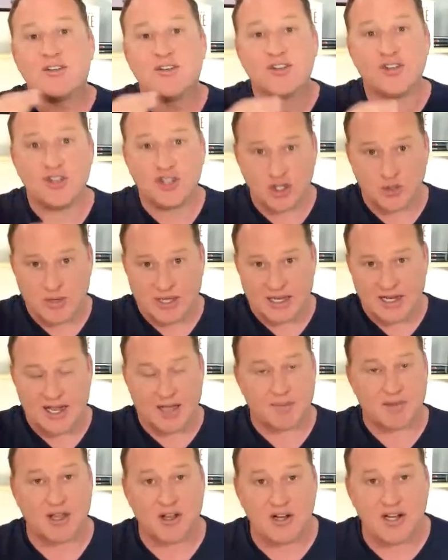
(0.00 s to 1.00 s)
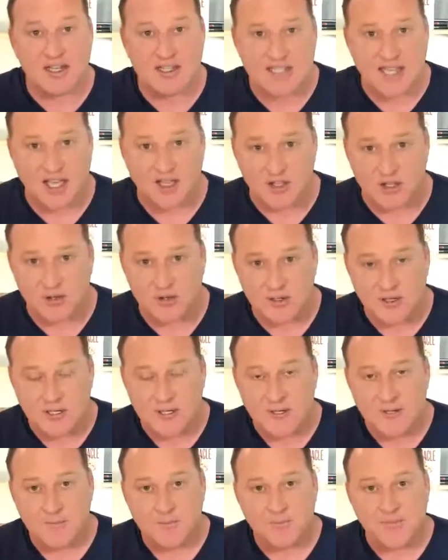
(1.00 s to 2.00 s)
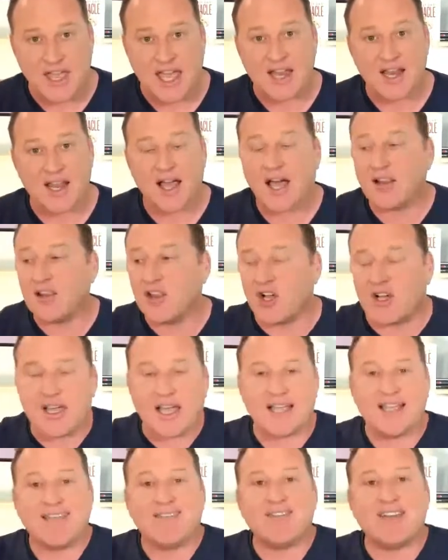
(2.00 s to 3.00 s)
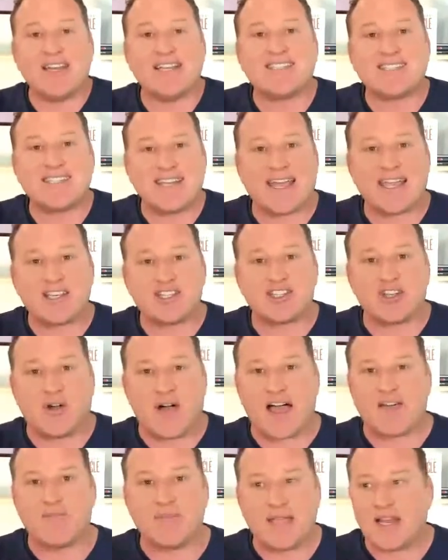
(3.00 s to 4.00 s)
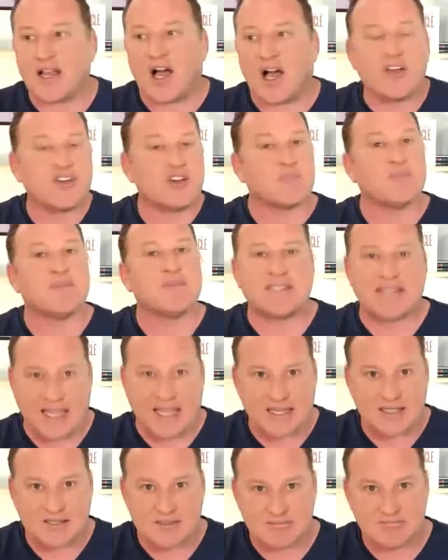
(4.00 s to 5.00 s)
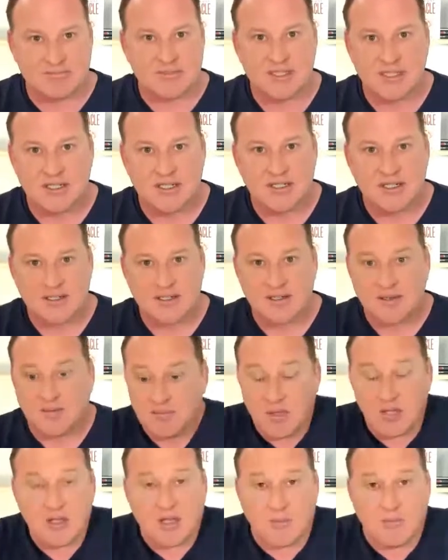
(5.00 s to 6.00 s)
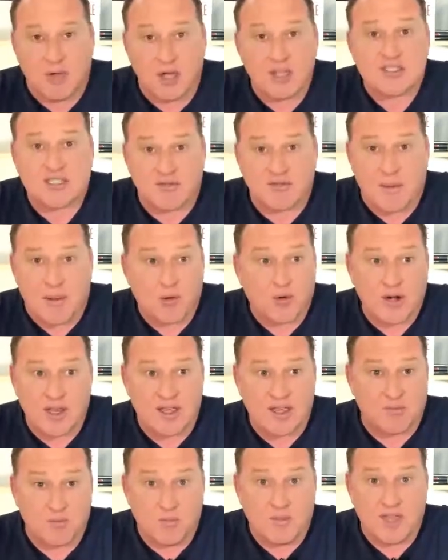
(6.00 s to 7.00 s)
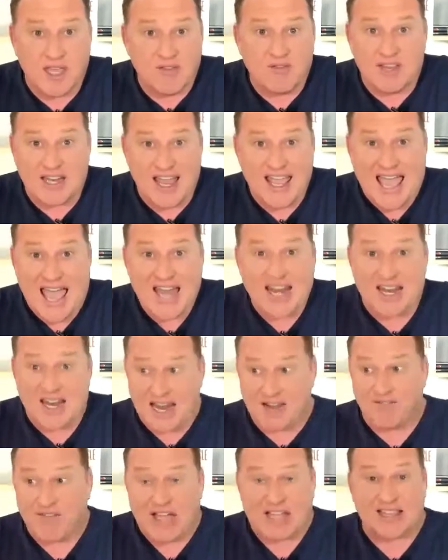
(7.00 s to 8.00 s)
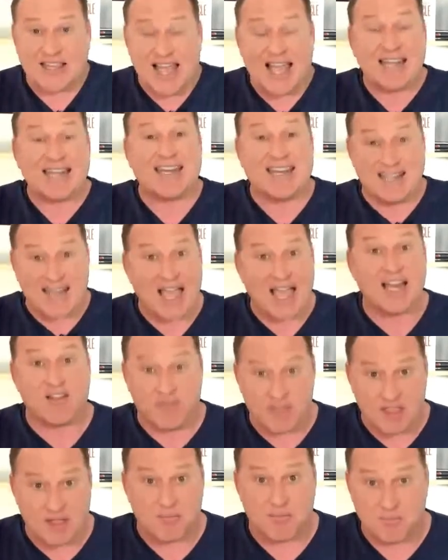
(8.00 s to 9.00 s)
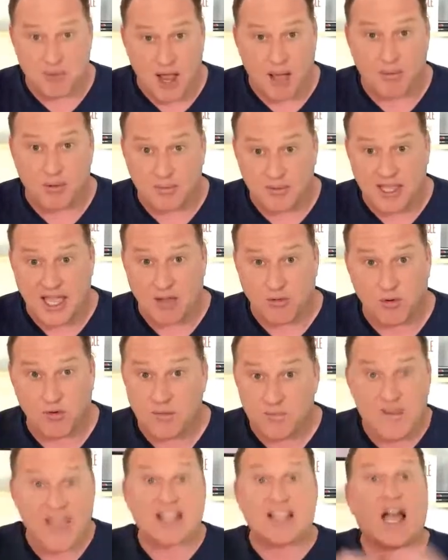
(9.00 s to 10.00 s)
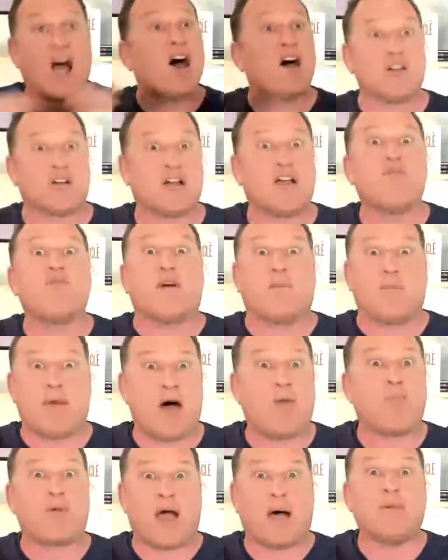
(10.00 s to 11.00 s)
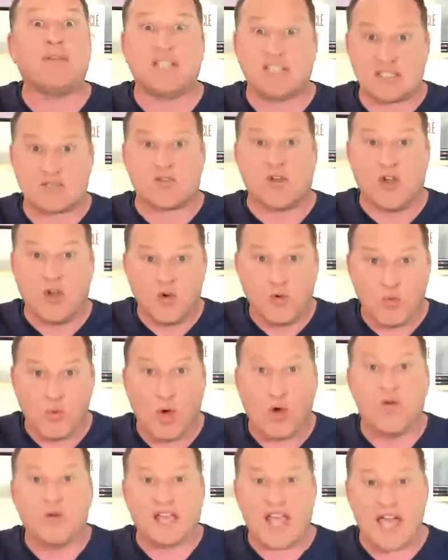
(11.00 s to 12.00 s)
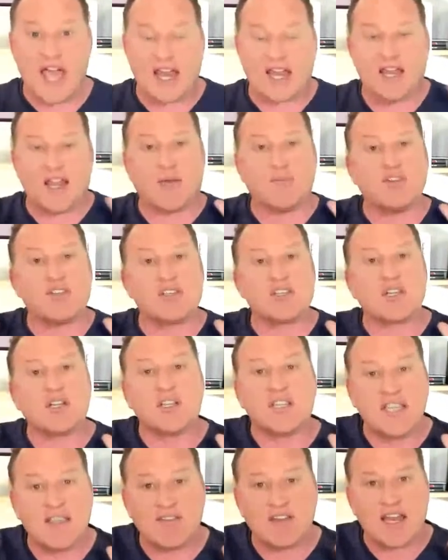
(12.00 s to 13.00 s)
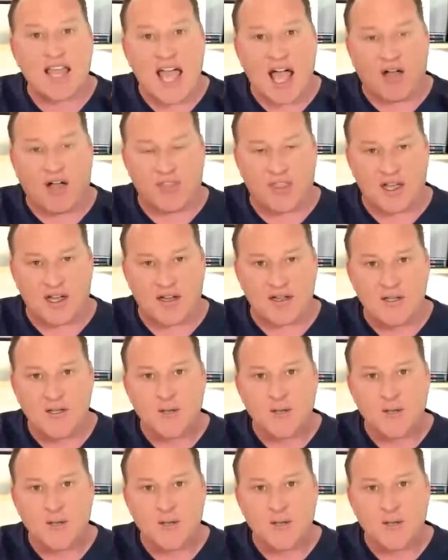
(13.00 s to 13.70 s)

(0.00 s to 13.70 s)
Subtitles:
do it. I'm here to tell you that, look, even in today's show, I've made 100 mistakes. Most of them I won't even edit. In fact, 99 of them probably I won't. In fact, 100 of them I'll probably just won't edit. I'm just going to leave it out there